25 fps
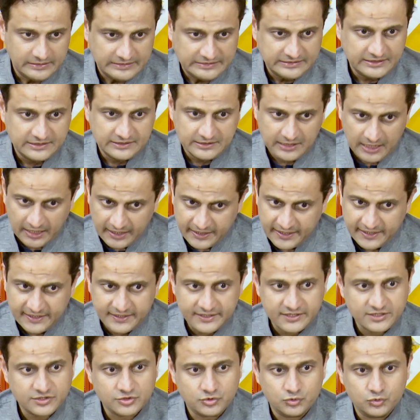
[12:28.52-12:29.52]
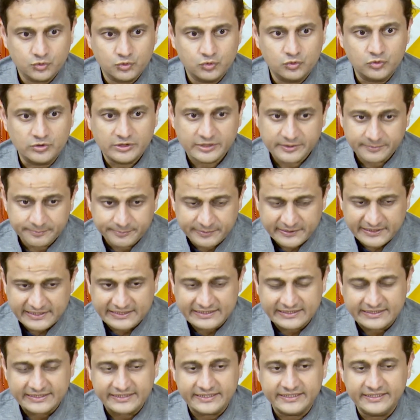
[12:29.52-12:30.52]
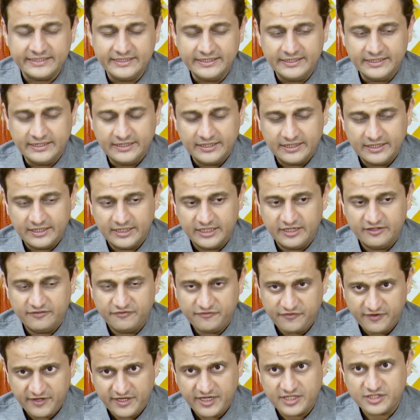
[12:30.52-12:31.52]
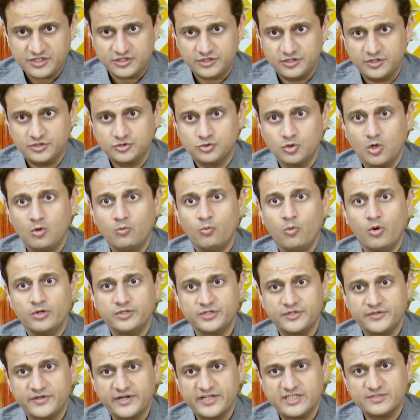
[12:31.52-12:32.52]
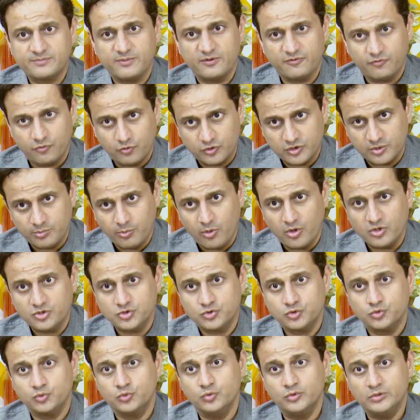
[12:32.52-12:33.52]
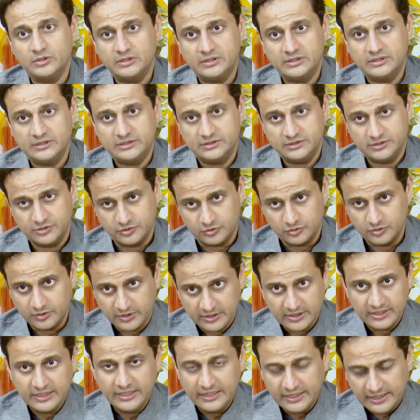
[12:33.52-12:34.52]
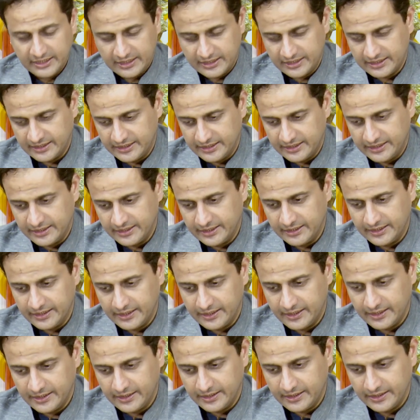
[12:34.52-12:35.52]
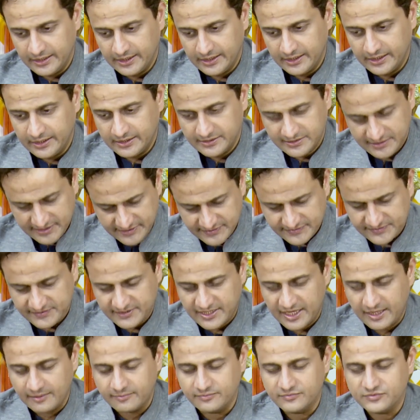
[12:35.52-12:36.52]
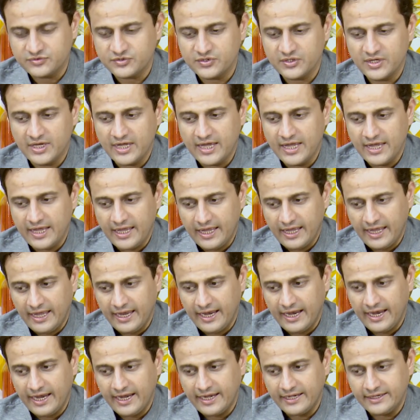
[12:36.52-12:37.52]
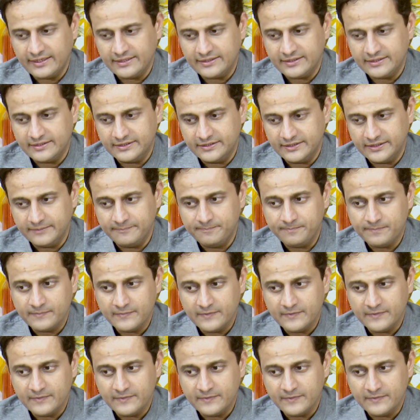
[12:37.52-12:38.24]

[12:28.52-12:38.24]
The target is to completely finish the storm water drains before the monsoon, you know, season comes, and